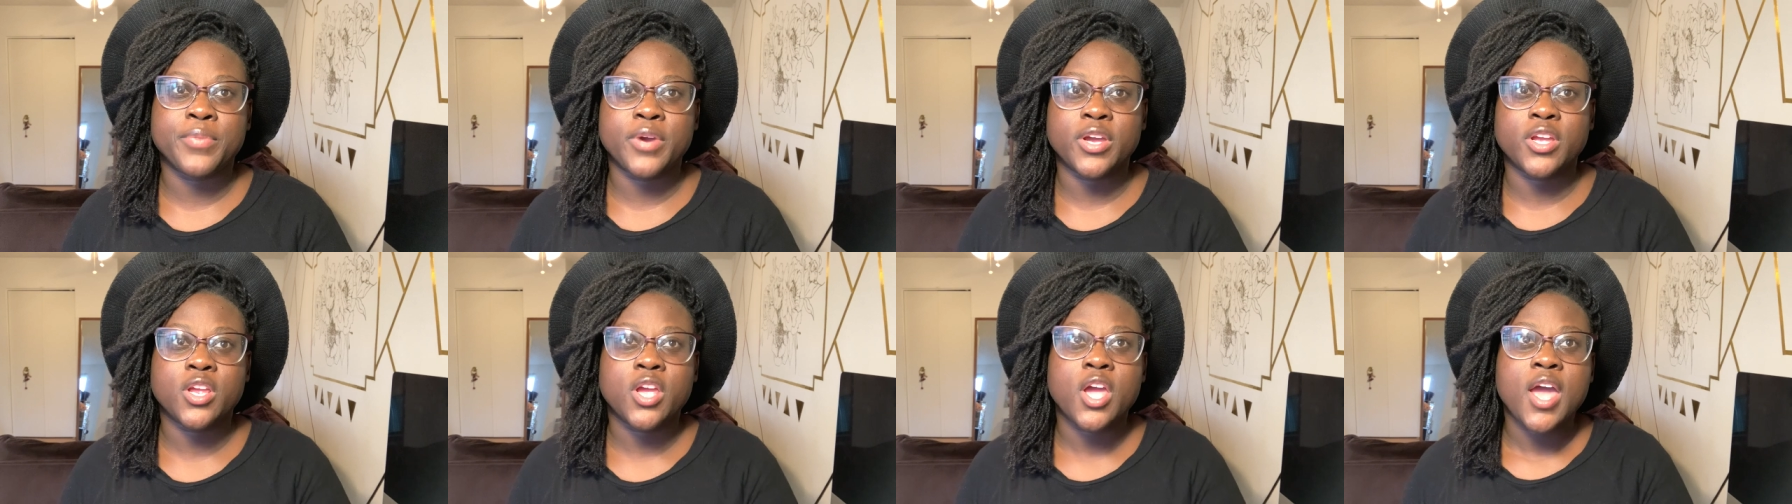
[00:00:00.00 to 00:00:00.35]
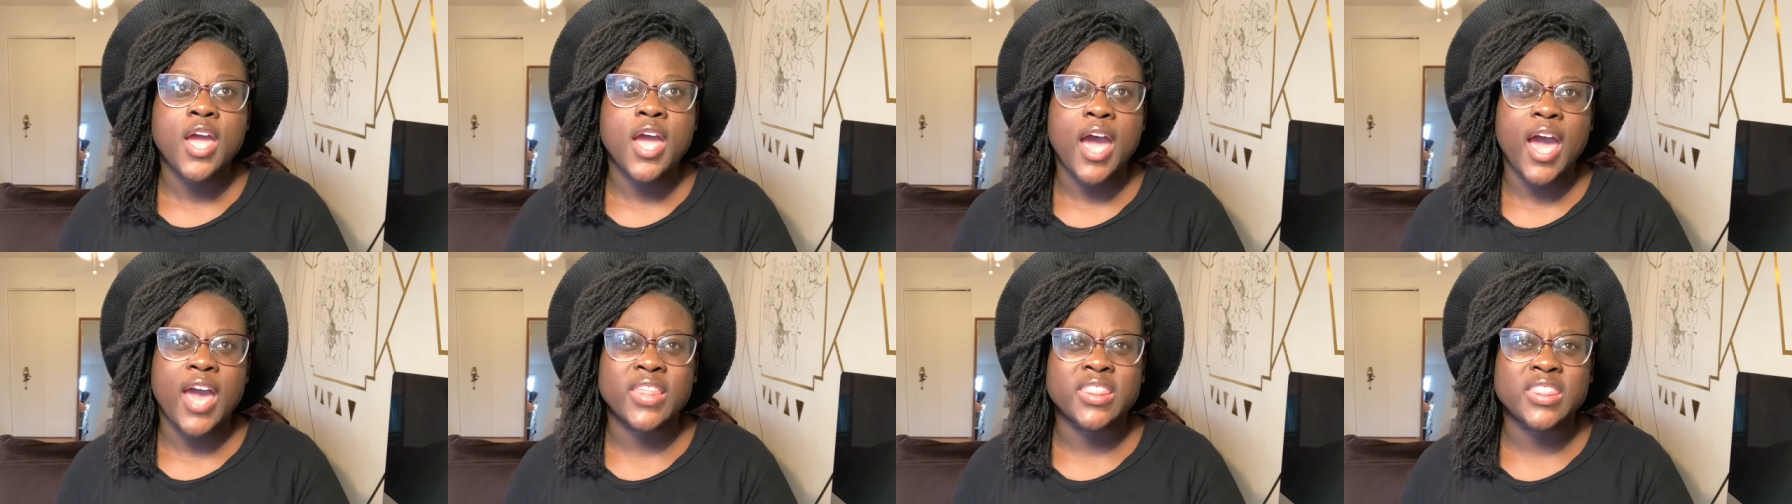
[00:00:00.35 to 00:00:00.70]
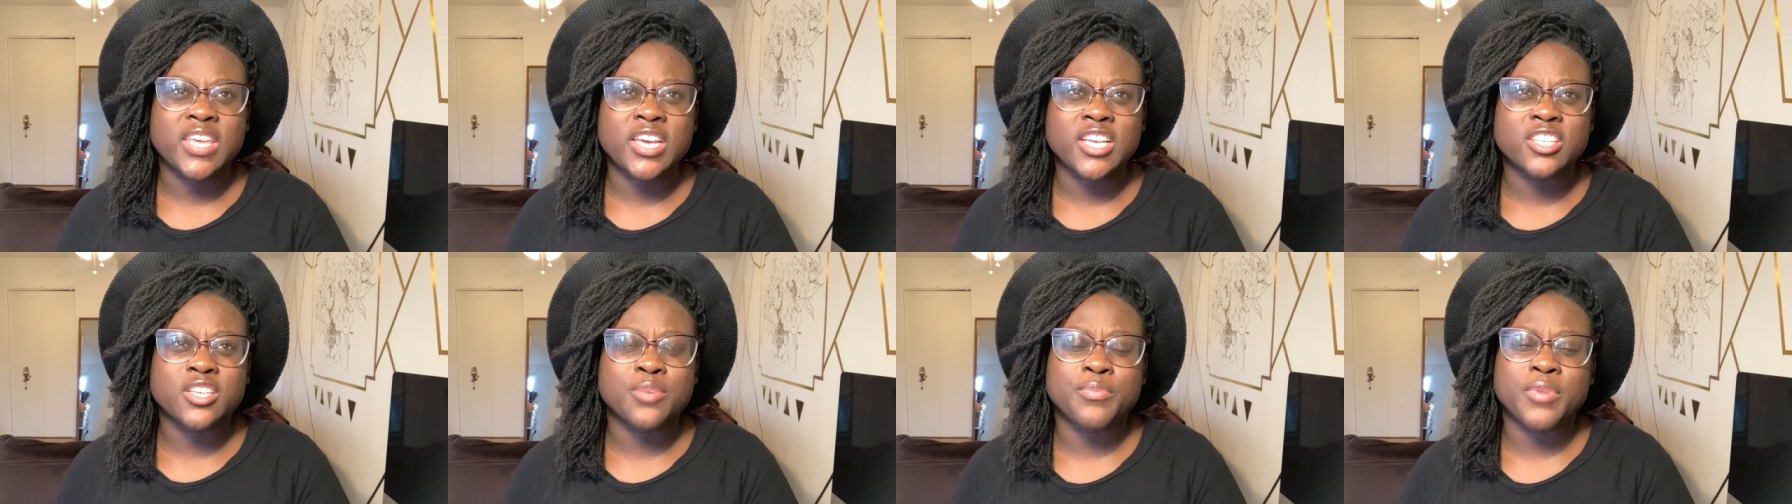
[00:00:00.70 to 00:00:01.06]
But I
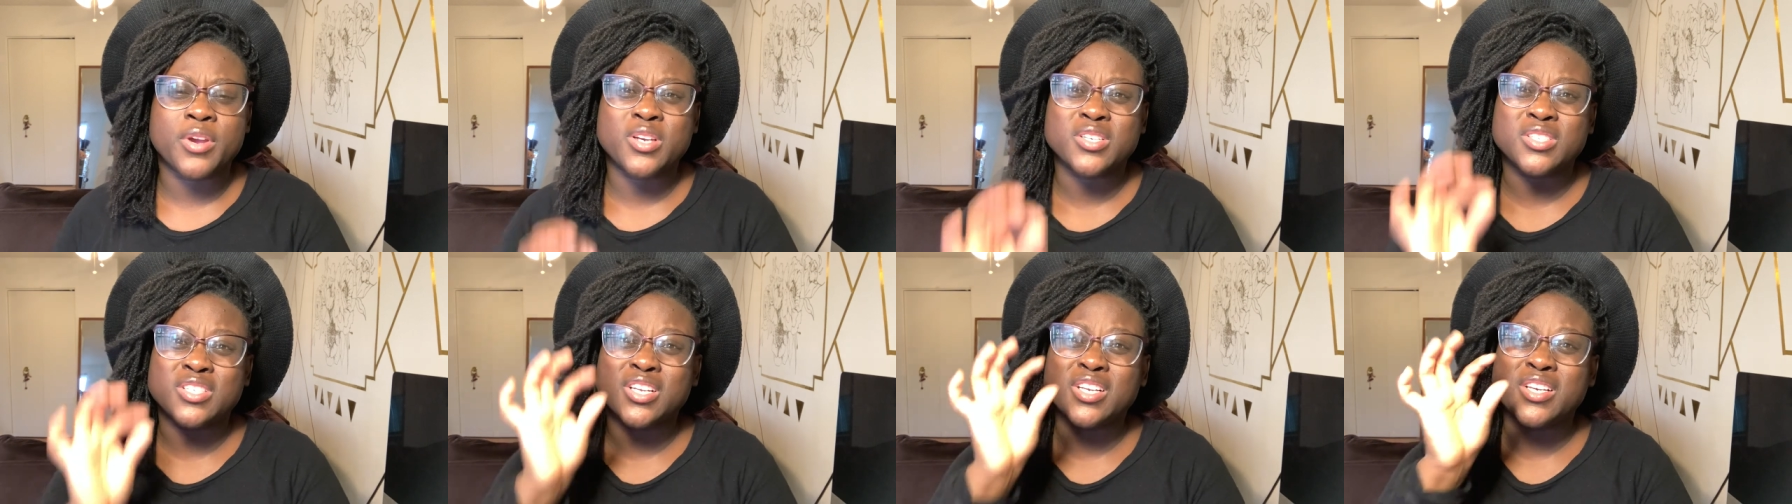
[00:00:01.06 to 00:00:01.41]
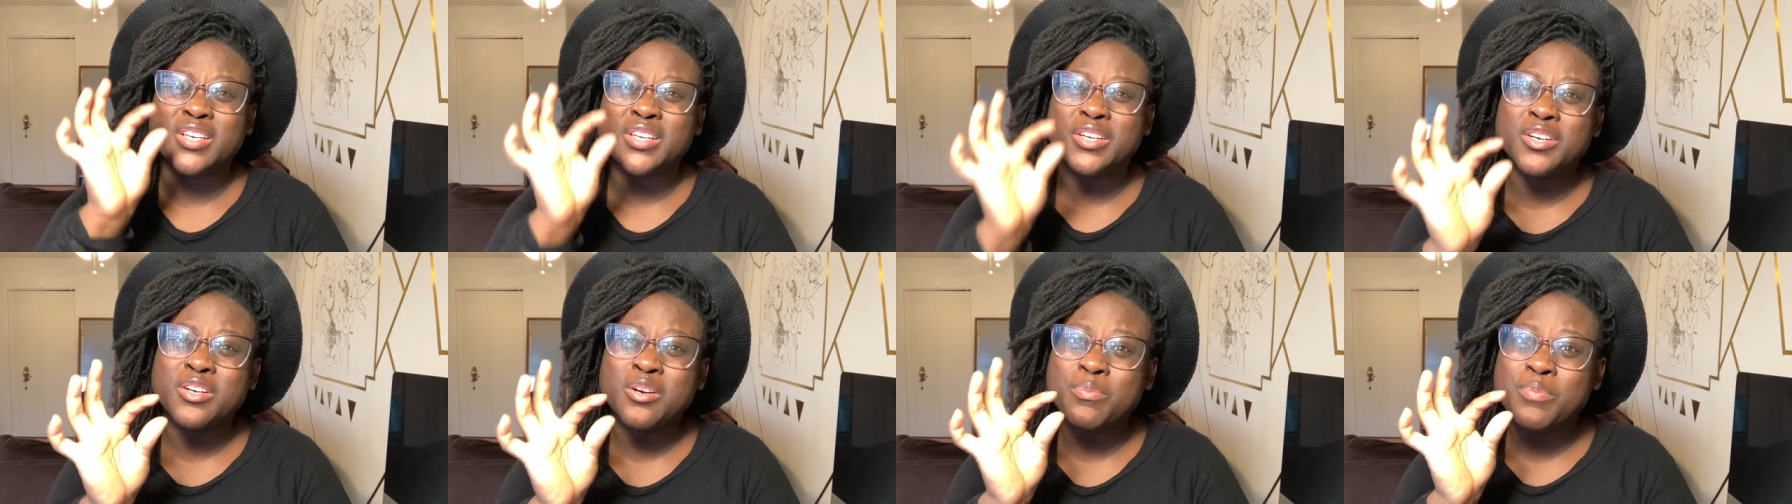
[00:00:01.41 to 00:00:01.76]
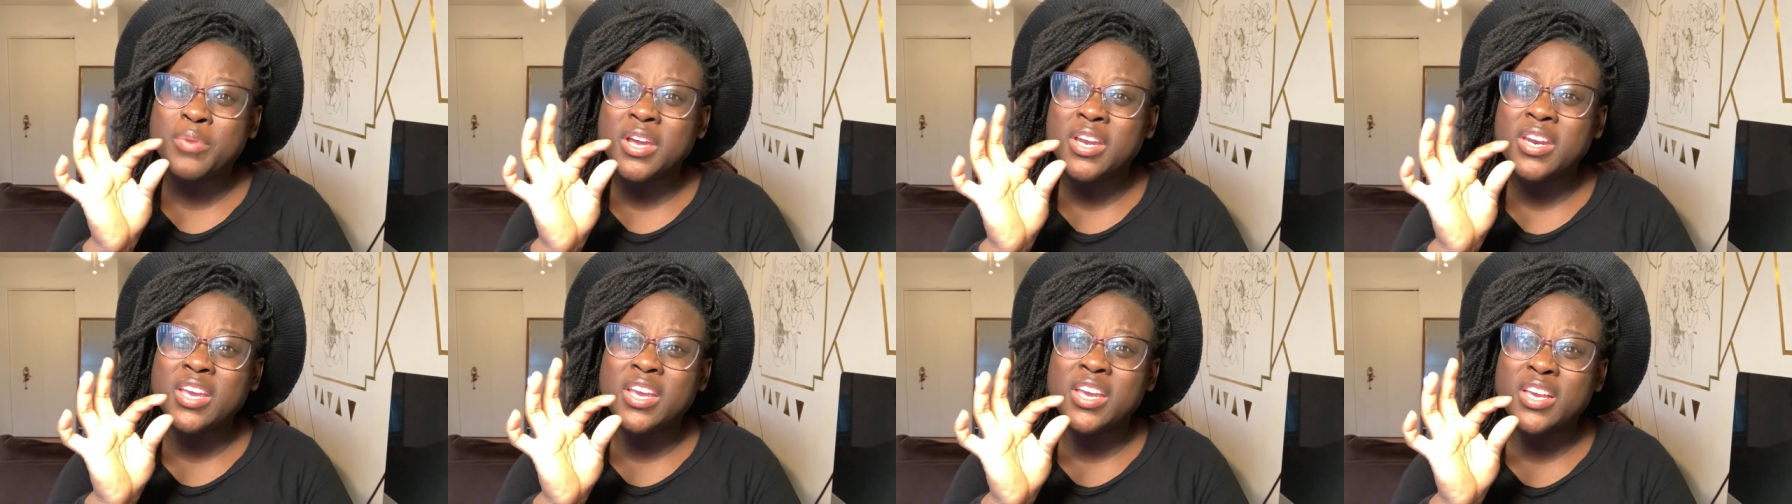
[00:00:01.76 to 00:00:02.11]
think the mirror is a little
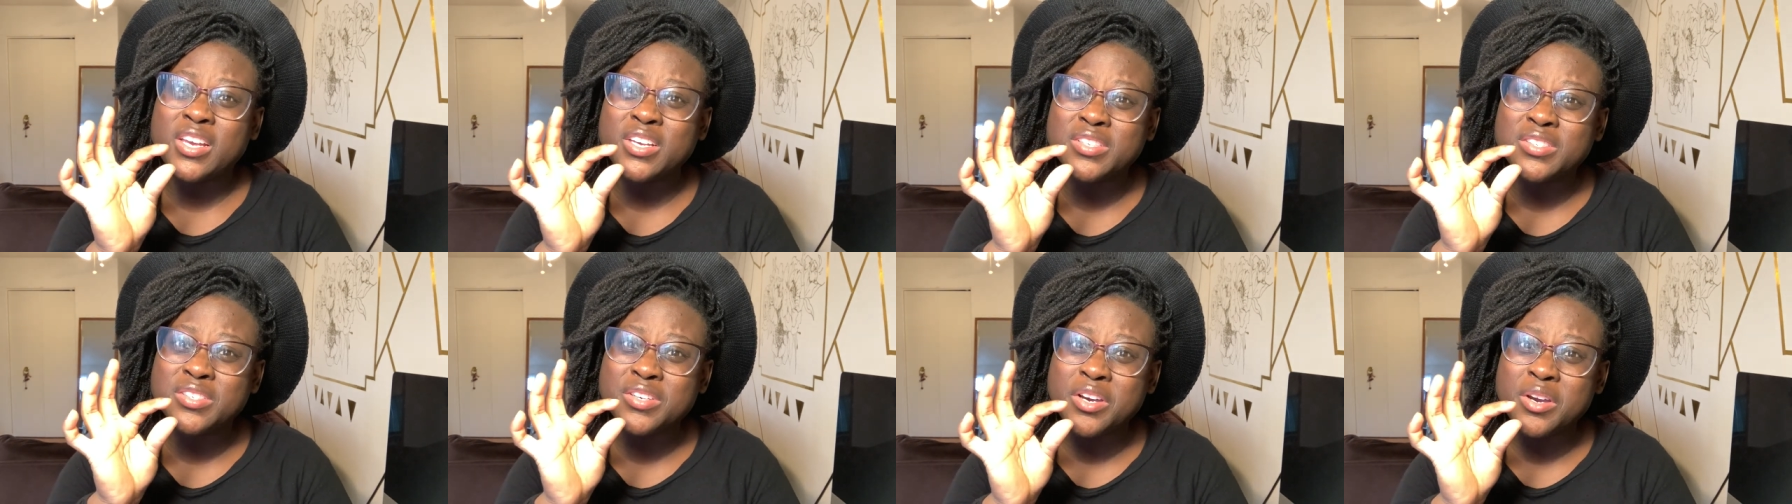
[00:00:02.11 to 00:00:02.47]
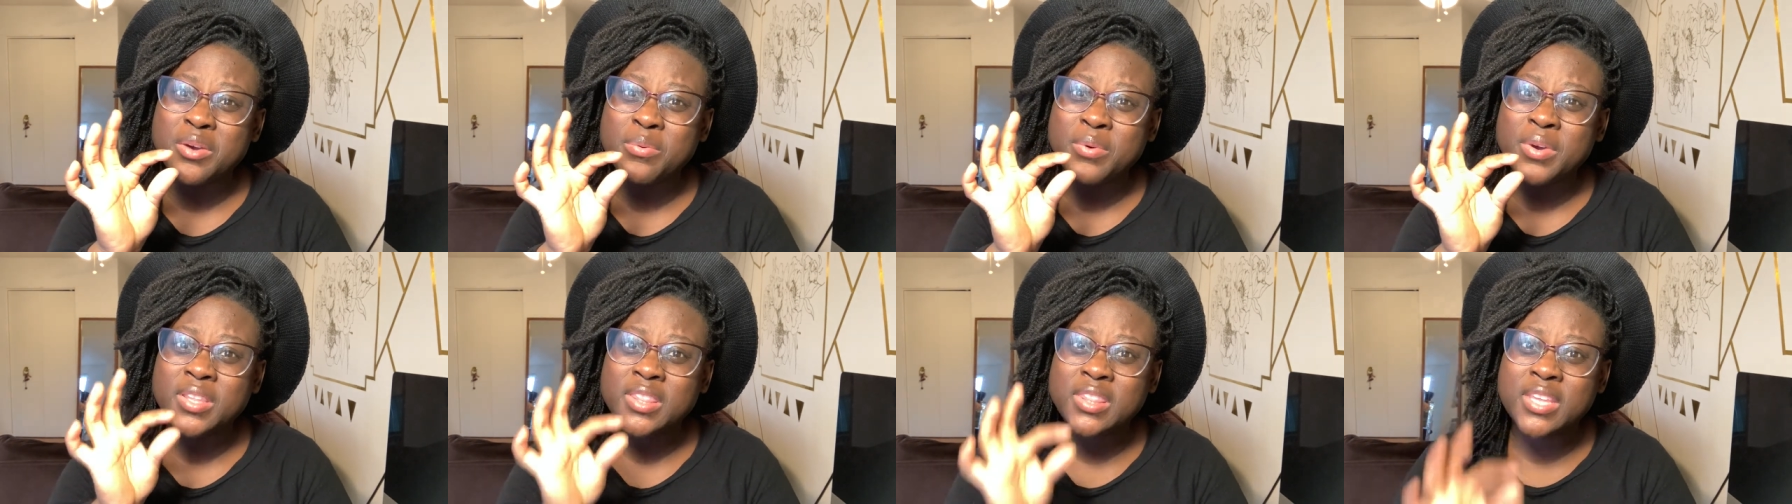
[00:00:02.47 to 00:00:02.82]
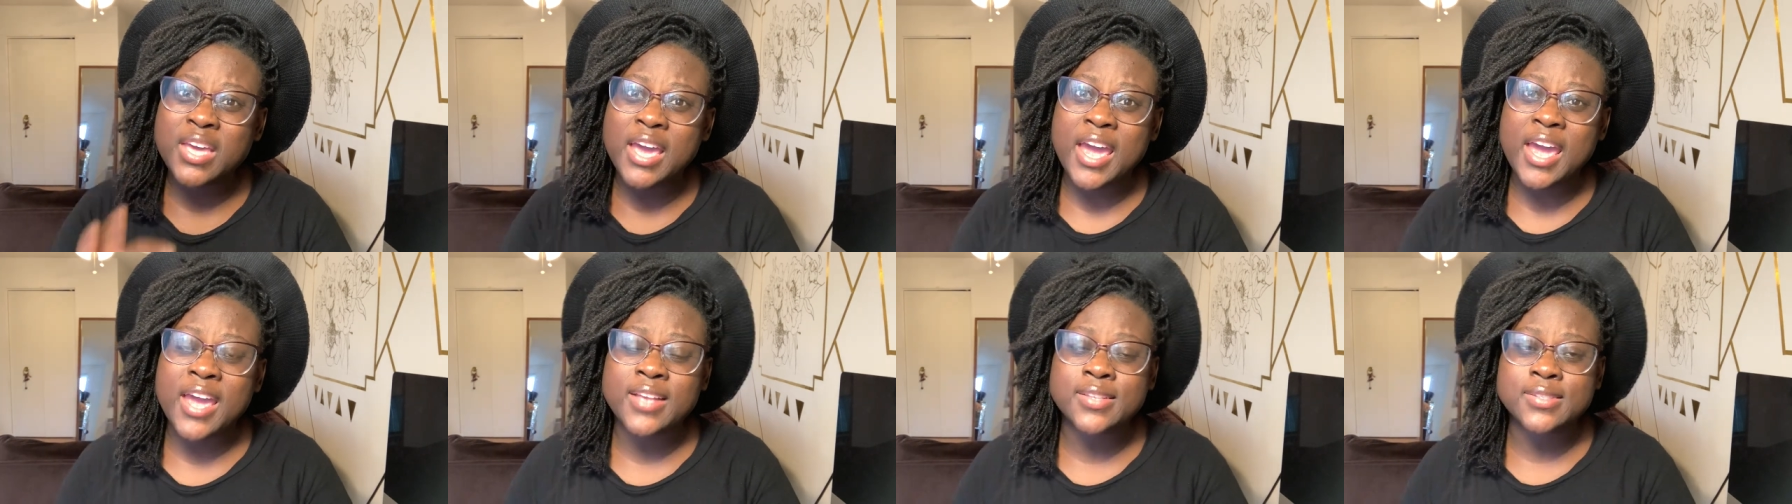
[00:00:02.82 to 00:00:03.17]
bit easier with
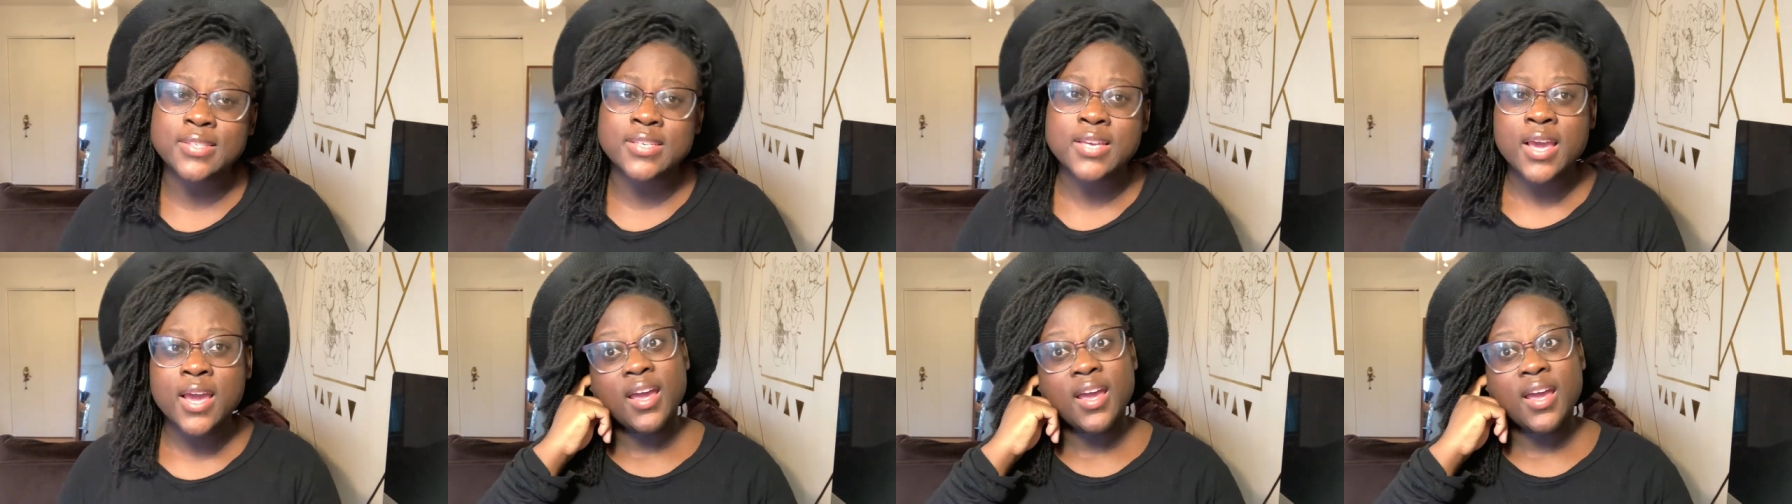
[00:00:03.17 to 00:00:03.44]
that.